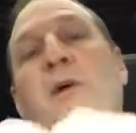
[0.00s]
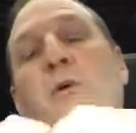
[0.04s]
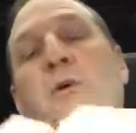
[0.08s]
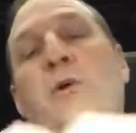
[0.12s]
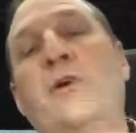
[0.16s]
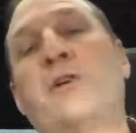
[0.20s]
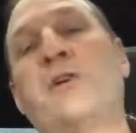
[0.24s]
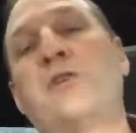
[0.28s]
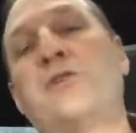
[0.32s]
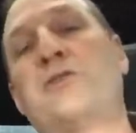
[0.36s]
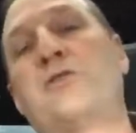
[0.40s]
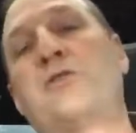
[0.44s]

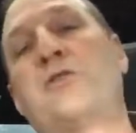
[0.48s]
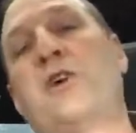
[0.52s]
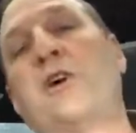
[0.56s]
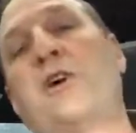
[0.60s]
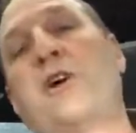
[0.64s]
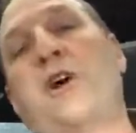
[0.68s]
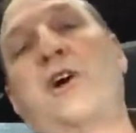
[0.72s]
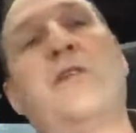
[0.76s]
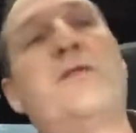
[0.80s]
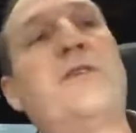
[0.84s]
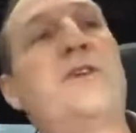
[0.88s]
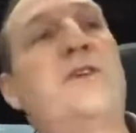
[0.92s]
where this
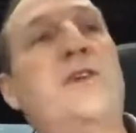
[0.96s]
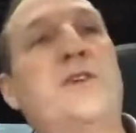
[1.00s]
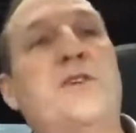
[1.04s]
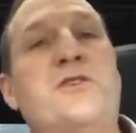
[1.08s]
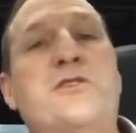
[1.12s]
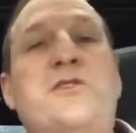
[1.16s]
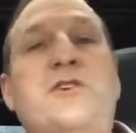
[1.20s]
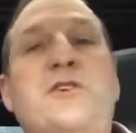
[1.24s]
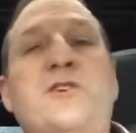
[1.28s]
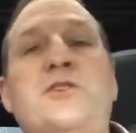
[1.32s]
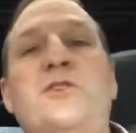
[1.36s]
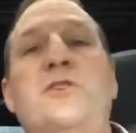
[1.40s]
drug
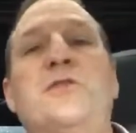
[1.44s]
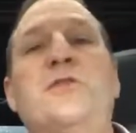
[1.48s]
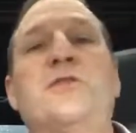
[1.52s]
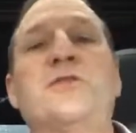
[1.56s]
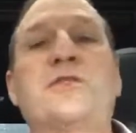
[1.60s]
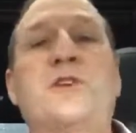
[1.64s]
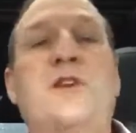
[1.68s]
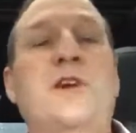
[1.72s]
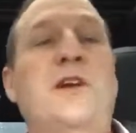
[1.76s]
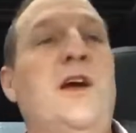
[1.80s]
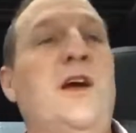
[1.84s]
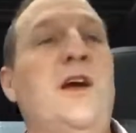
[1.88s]
overdose issue
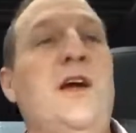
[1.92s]
is,